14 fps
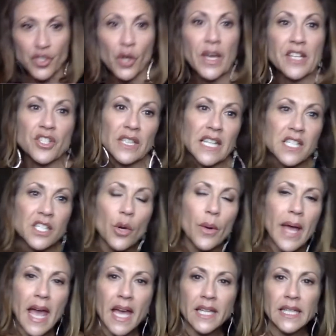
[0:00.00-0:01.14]
Okay, so let's go
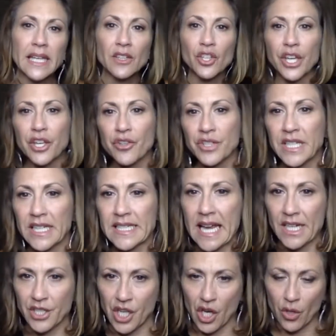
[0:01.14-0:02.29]
ahead and look at your
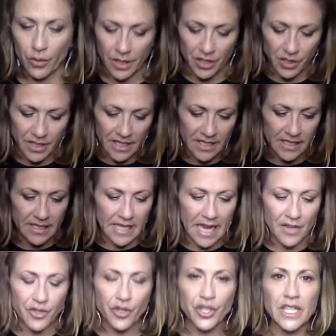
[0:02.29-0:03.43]
tic-tac-toe, because this is how
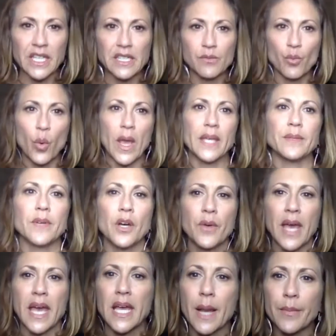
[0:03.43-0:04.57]
you're going to win,
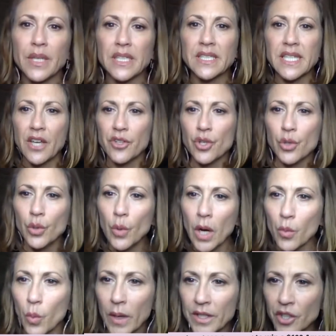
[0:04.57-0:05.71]
okay? I'm going to tell you who our
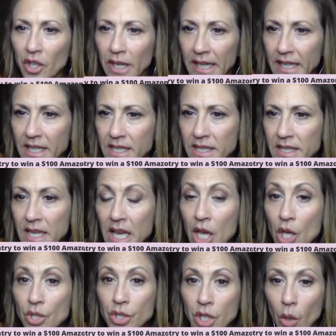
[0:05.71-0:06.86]
winner is.
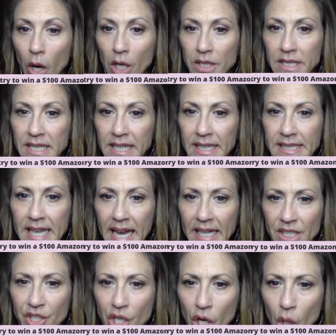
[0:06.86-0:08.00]
So our
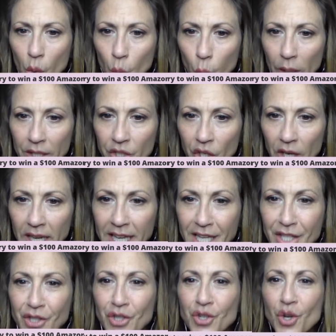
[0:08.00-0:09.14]
tic-tac-toe winner
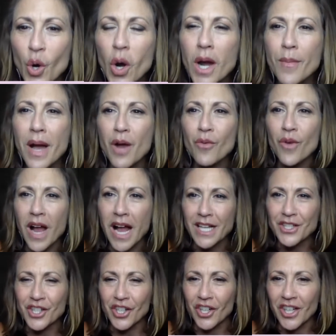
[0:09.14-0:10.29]
is Norma
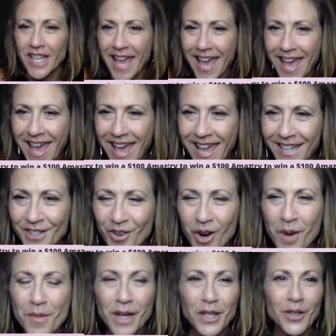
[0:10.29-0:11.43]
Roger. Yay,
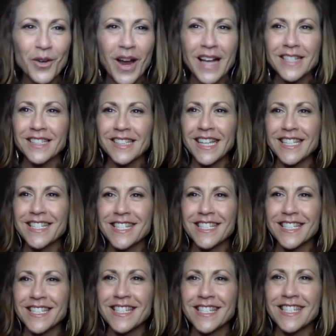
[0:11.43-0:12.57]
Norma,
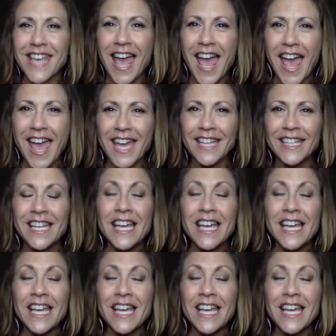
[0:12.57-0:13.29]
congratulations. Yay.